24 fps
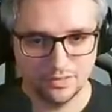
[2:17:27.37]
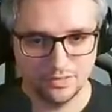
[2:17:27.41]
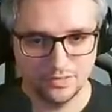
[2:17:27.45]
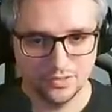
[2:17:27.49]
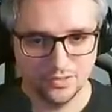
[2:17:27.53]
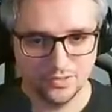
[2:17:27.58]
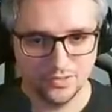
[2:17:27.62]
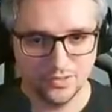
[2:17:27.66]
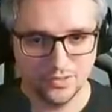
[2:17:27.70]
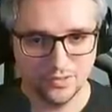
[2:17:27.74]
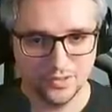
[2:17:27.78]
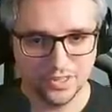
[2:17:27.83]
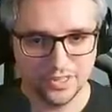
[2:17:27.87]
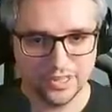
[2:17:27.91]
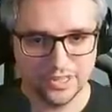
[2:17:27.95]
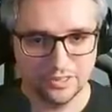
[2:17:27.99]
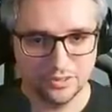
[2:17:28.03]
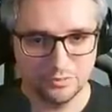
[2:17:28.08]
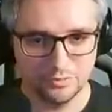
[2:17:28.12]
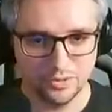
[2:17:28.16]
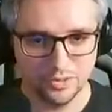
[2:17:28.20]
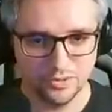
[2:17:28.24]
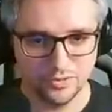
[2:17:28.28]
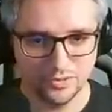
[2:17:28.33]
not gonna
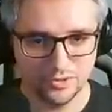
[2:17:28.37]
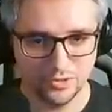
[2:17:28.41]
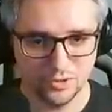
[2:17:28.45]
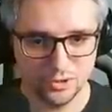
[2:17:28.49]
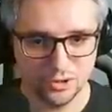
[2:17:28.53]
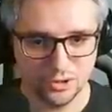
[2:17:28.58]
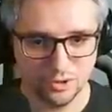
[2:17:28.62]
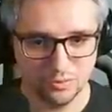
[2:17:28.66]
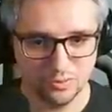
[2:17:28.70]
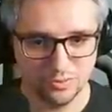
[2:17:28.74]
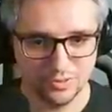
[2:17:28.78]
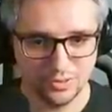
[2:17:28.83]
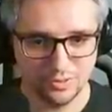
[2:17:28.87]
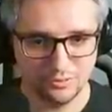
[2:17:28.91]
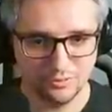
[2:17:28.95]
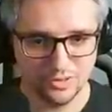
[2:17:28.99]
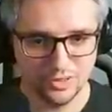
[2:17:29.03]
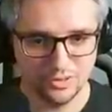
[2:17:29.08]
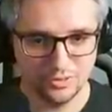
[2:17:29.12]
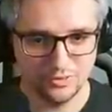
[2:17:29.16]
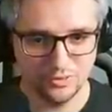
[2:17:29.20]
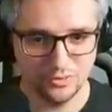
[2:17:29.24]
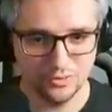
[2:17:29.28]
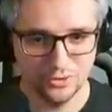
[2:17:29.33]
care about the shop and
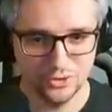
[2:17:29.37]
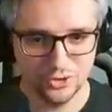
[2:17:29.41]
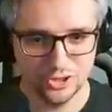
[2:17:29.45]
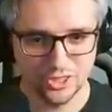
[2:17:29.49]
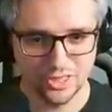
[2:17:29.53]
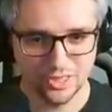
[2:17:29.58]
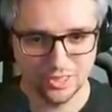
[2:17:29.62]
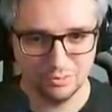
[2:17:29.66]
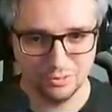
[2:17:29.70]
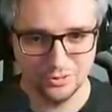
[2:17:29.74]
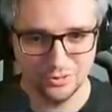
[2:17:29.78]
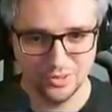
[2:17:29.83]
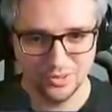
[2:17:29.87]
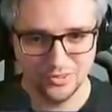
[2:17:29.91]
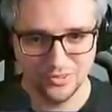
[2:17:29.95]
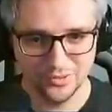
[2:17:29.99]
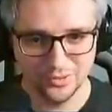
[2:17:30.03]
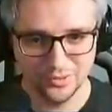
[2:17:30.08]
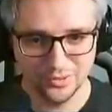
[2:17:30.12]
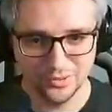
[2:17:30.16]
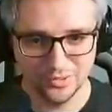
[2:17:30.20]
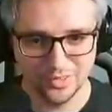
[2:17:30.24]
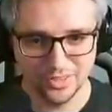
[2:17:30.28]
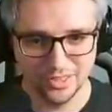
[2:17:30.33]
we do
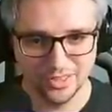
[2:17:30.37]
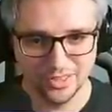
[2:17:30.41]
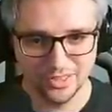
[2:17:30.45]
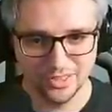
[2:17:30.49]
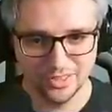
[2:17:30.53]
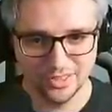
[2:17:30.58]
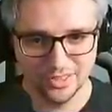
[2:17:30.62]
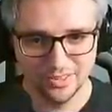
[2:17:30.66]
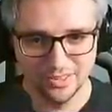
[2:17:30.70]
checkpoints only.